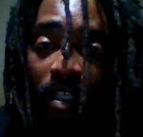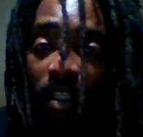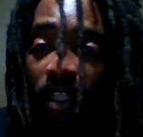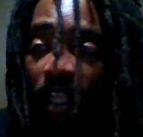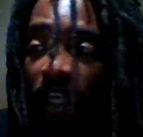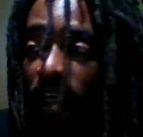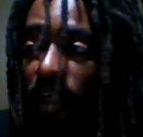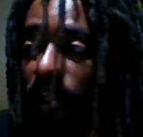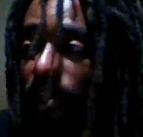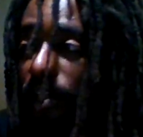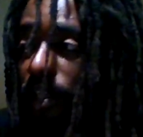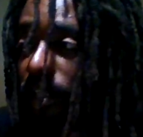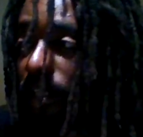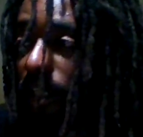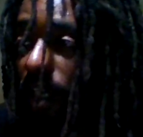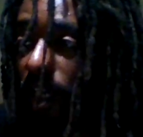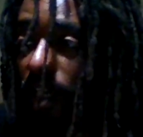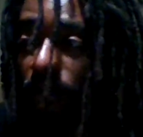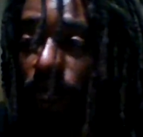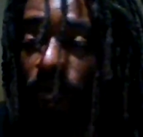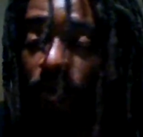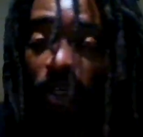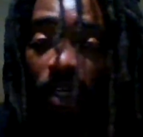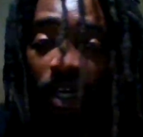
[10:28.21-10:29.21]
Like
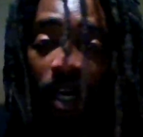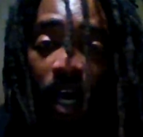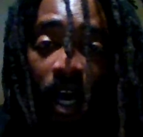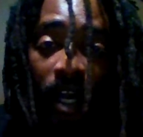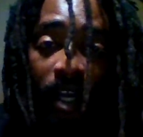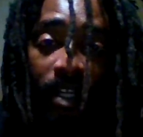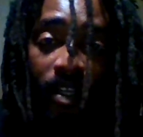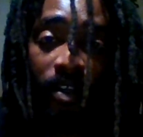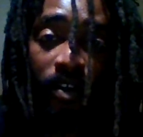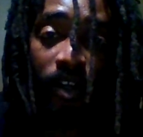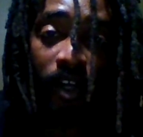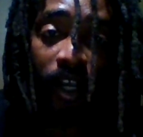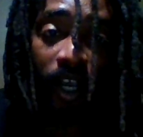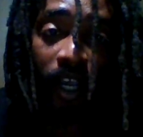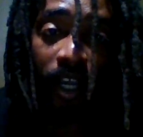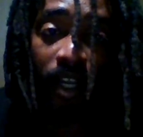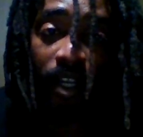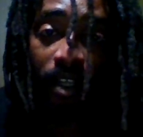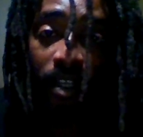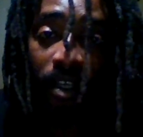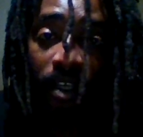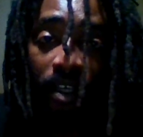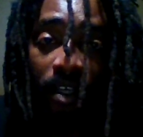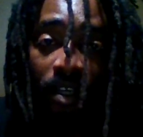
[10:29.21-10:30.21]
Hurricane what? Haiti or
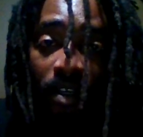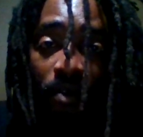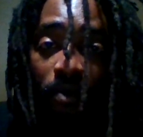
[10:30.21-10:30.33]
Haiti?